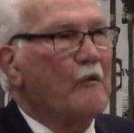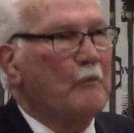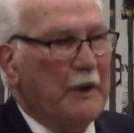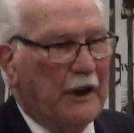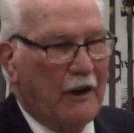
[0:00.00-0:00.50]

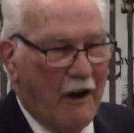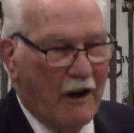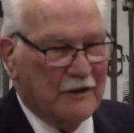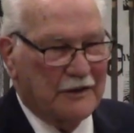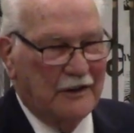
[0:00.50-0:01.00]

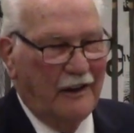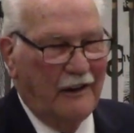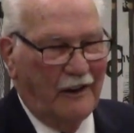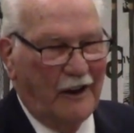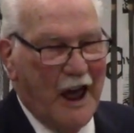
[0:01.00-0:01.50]
Because
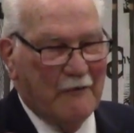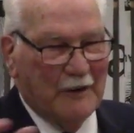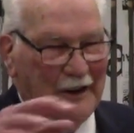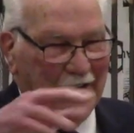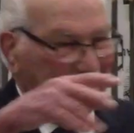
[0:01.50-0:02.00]

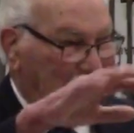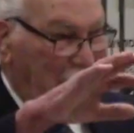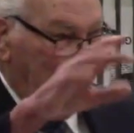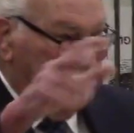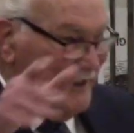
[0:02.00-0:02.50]
leaven
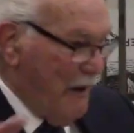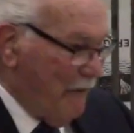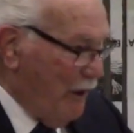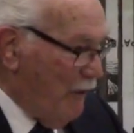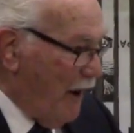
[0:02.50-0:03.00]
is
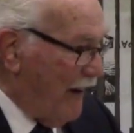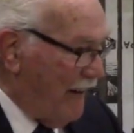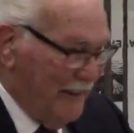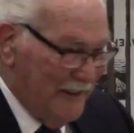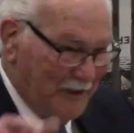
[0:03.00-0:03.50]
everywhere.
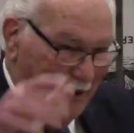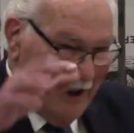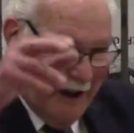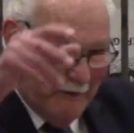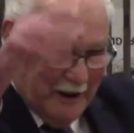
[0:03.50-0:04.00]
So
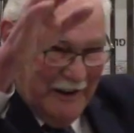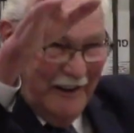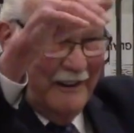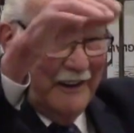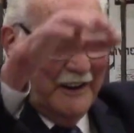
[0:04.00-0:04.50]
leaven
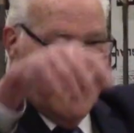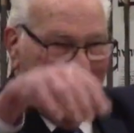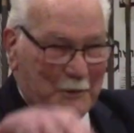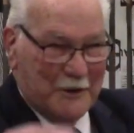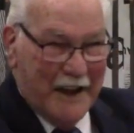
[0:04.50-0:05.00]

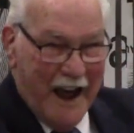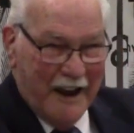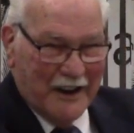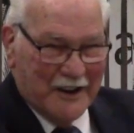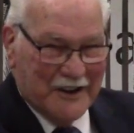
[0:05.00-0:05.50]
comes
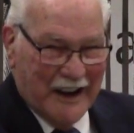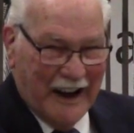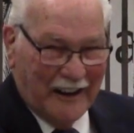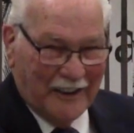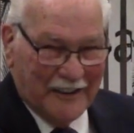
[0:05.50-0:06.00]
down and
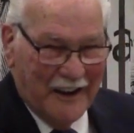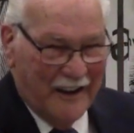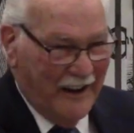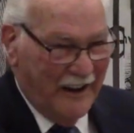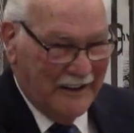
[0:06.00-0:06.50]
settles.
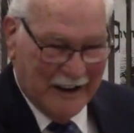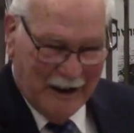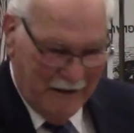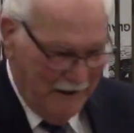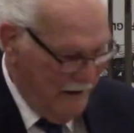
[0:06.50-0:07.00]
And they
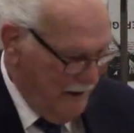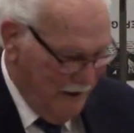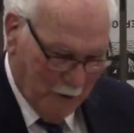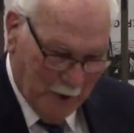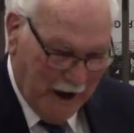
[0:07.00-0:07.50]
say,
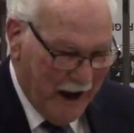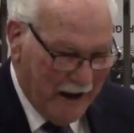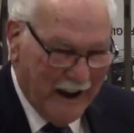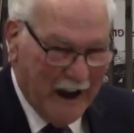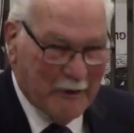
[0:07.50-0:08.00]
we
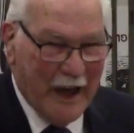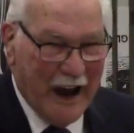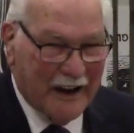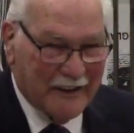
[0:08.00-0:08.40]
can't have that.